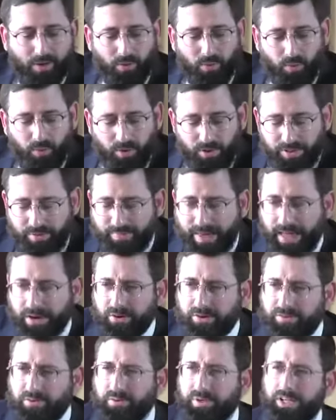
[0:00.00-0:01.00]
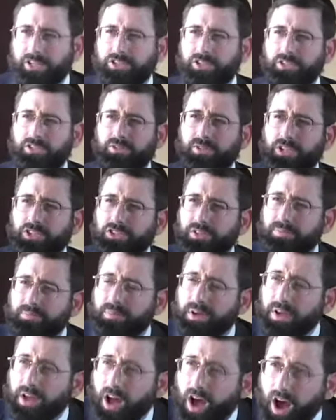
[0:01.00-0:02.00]
all the matter of creation. So
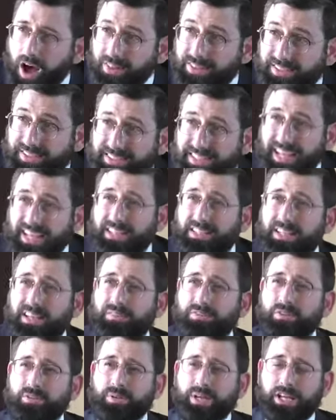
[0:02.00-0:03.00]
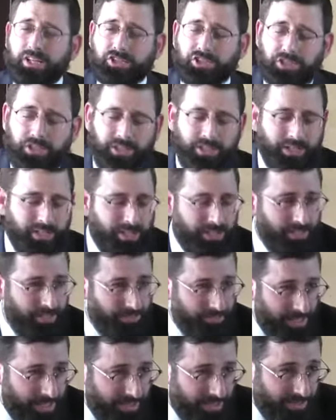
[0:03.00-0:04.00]
Hashem, on the second day of creation, He
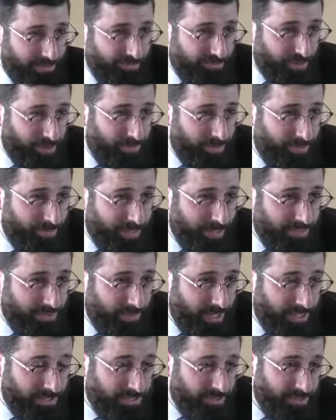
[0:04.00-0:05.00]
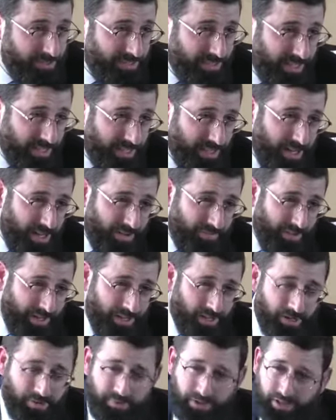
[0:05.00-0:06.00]
made the firmament, right? So He said,
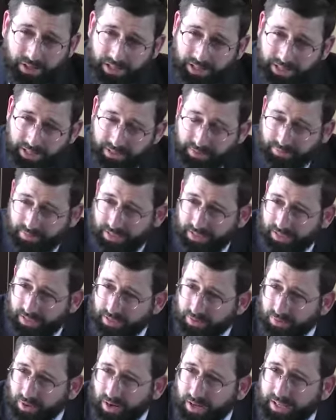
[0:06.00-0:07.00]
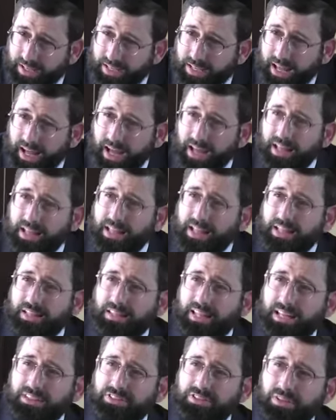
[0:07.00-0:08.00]
Vayomer lekim yehi rakia,
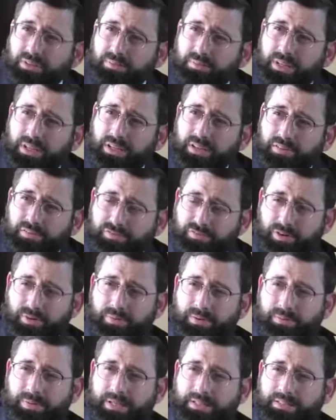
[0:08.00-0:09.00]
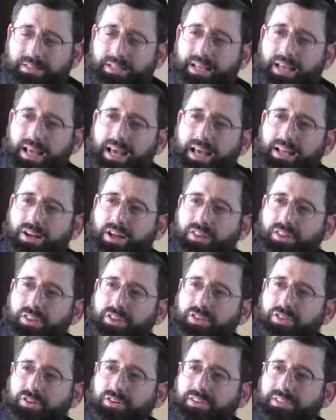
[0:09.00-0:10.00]
let there be firmament. And on the
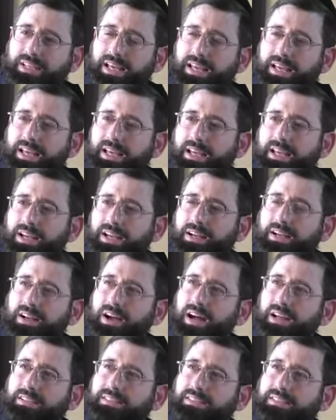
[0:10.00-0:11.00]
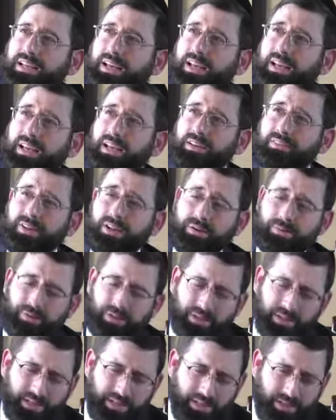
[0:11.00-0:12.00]
third day, God said,
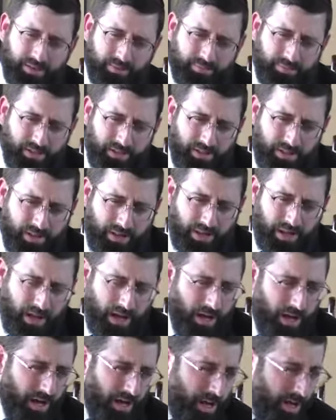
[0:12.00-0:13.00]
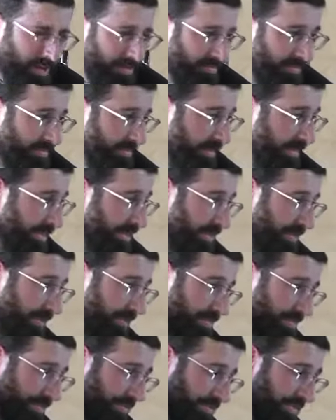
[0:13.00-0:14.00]
Vayomer lekim Um,
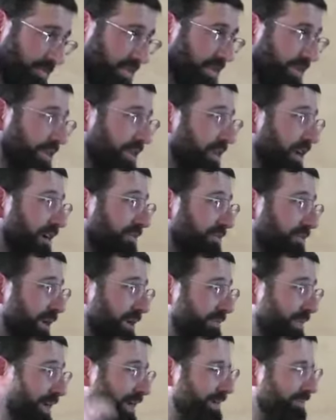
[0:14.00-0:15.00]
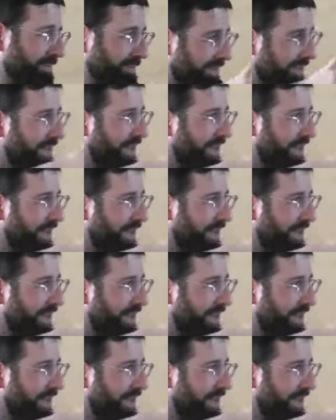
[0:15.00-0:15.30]
let the